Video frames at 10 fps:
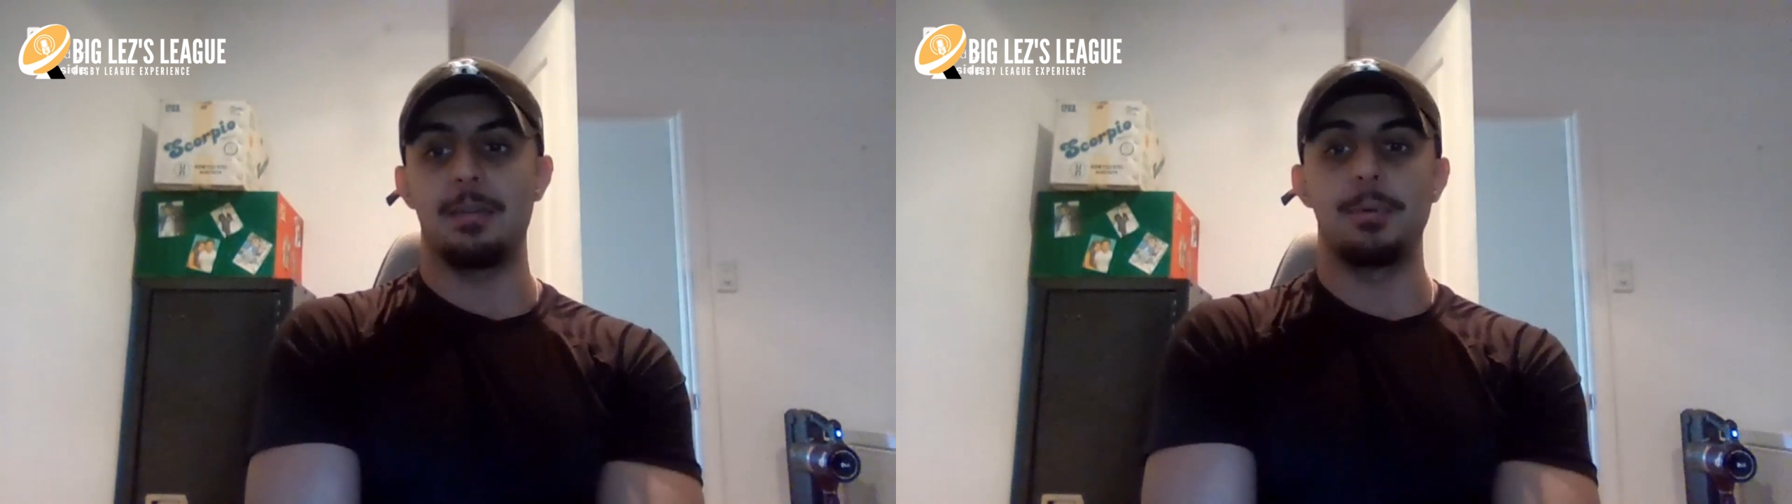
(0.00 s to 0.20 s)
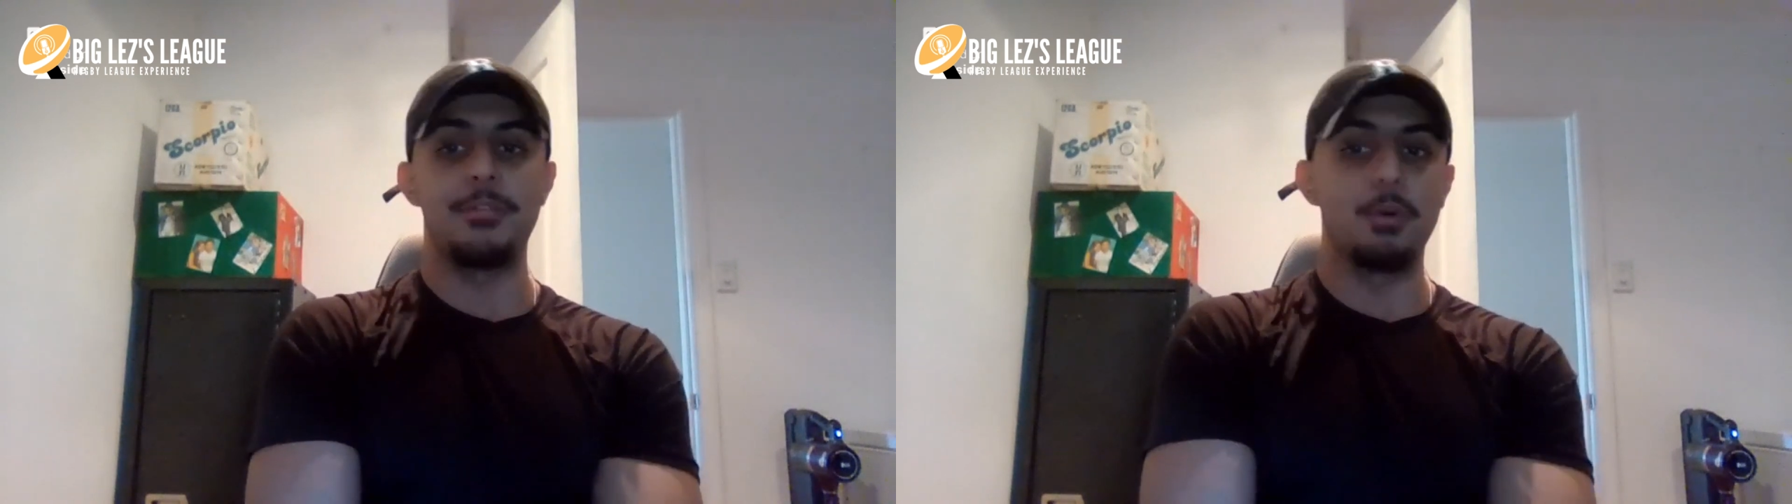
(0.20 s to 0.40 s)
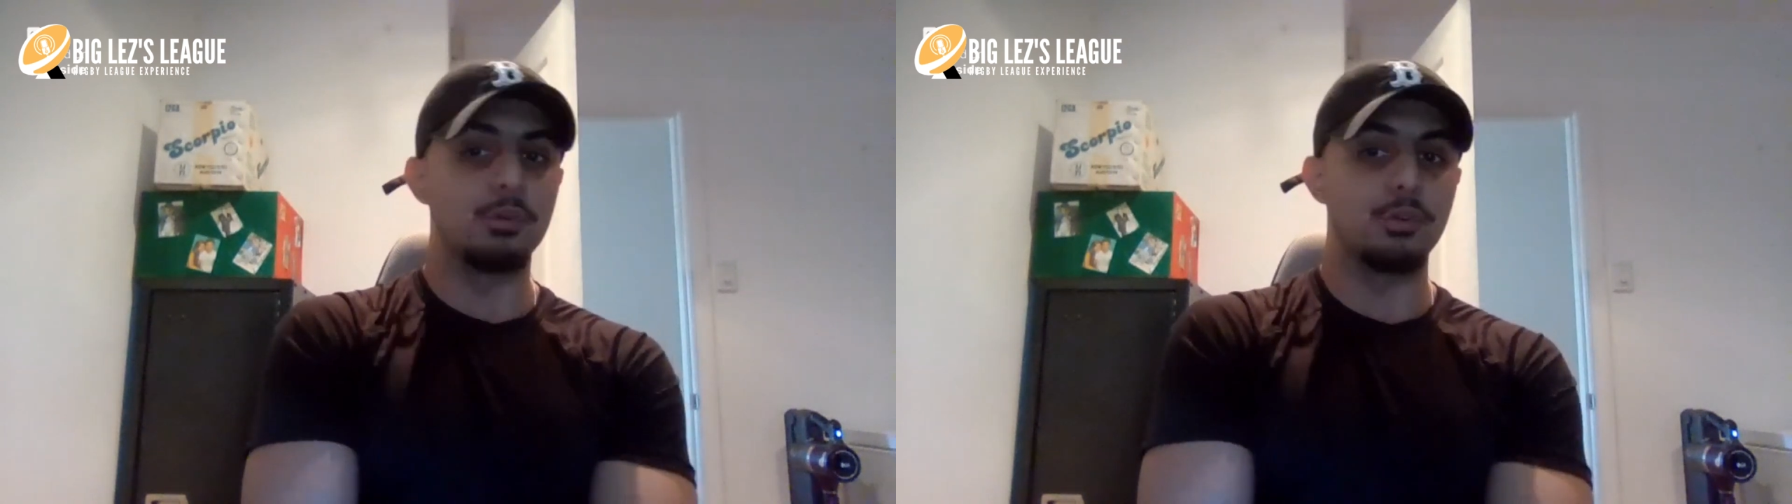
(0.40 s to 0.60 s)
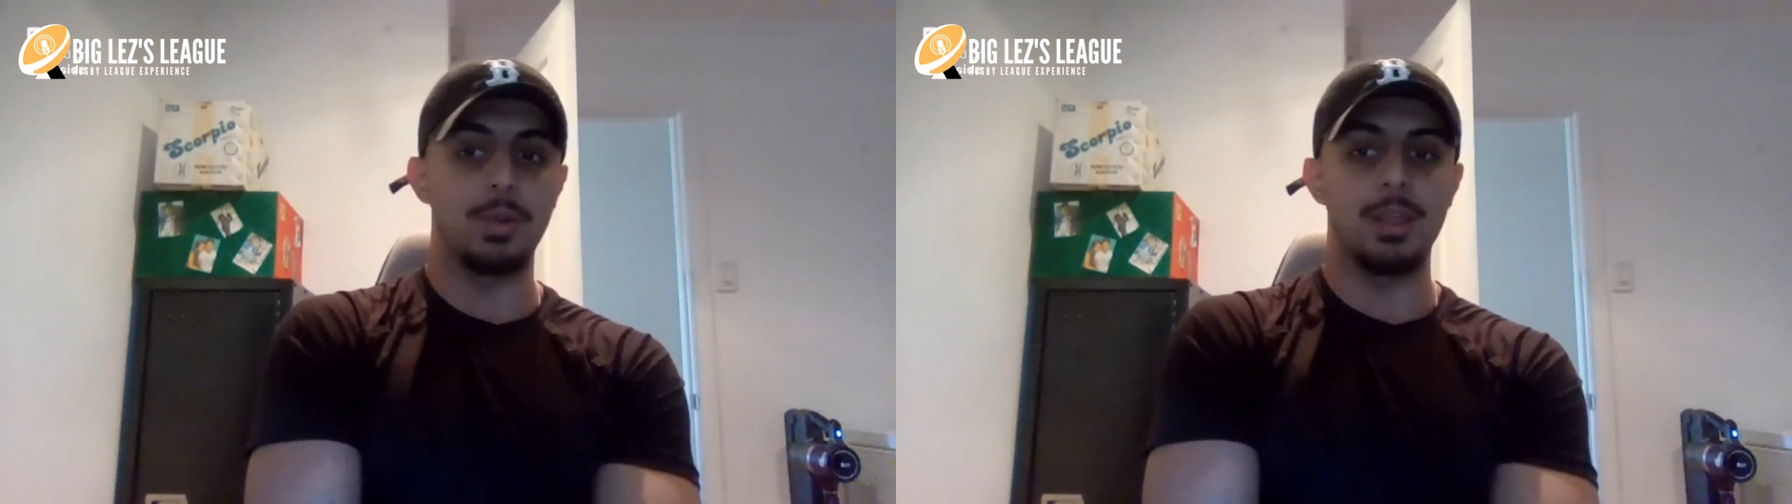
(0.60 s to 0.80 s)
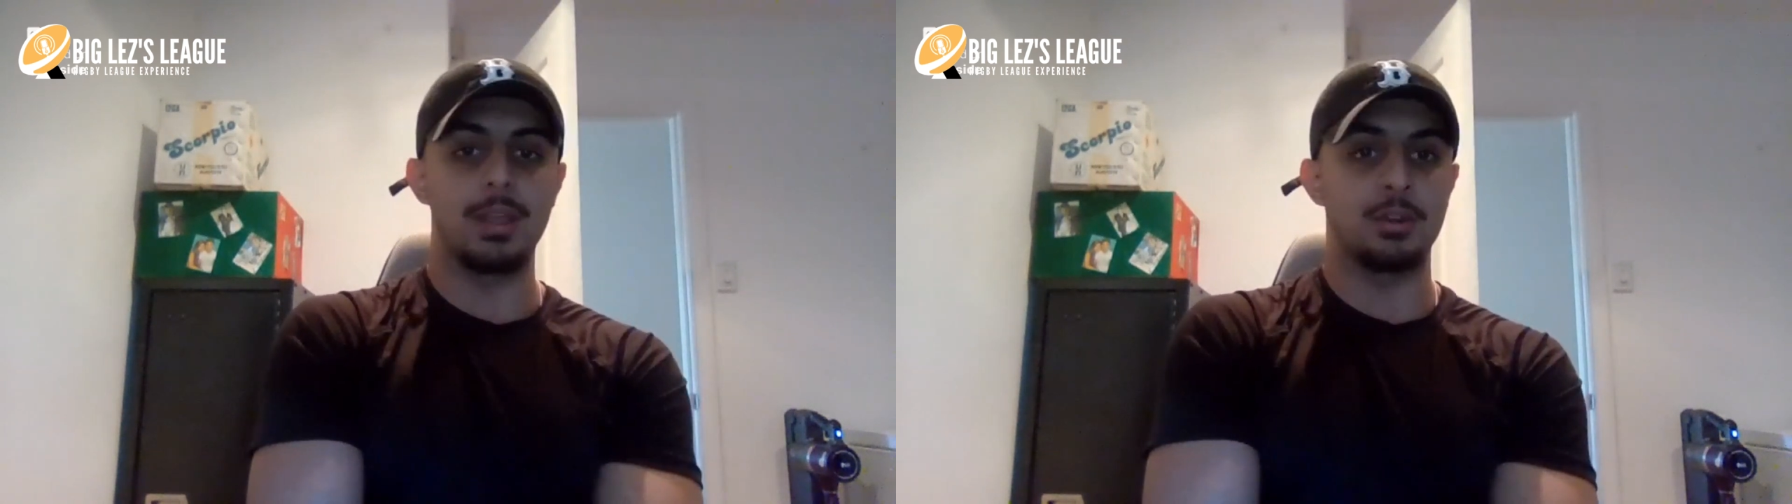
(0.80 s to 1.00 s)
before
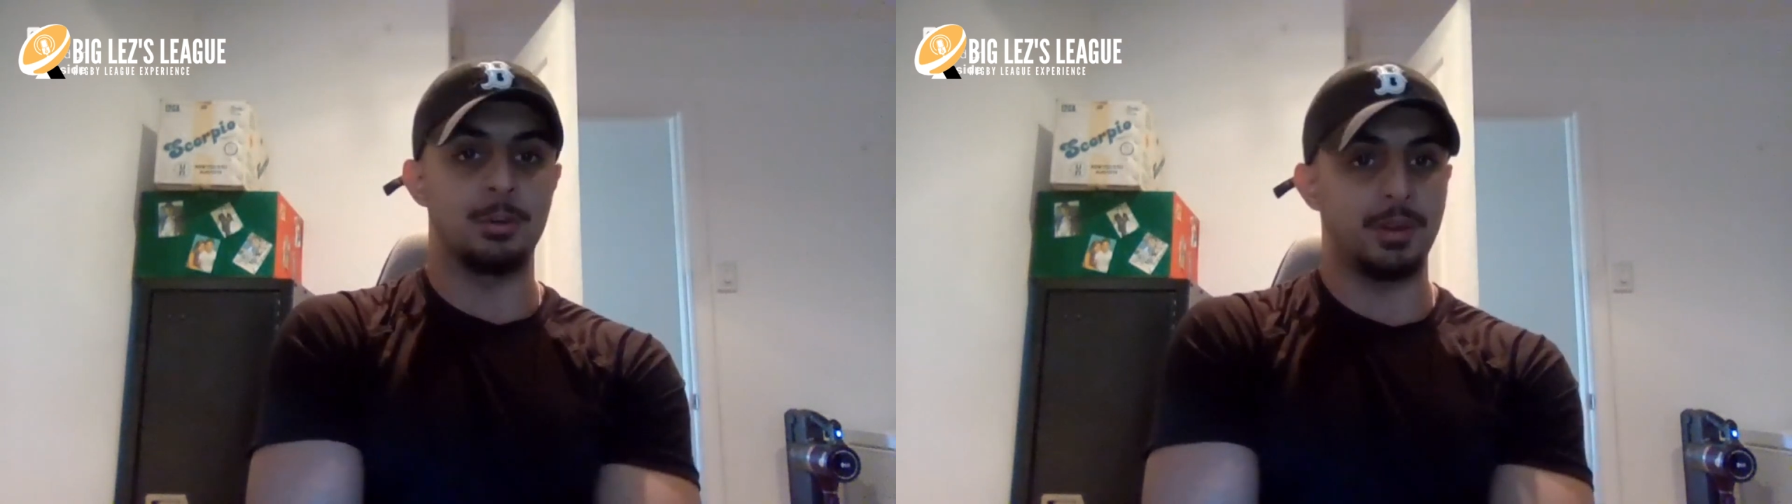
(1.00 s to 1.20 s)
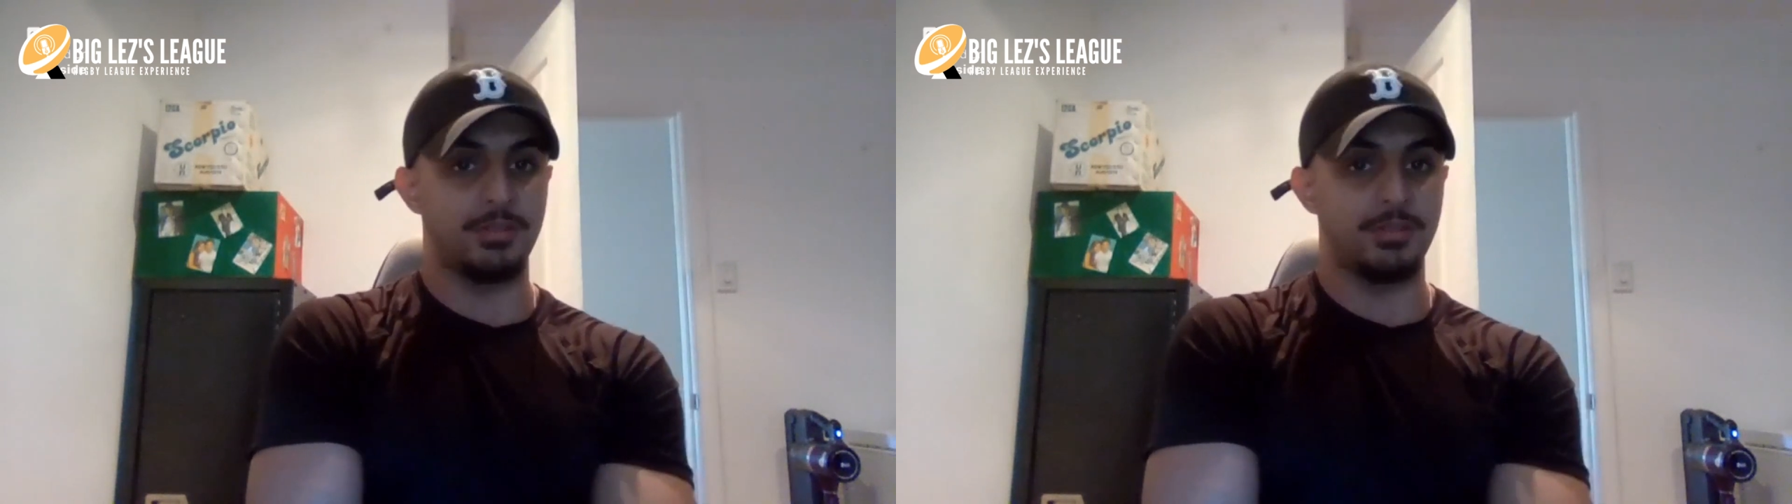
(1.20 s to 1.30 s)
doing a little bit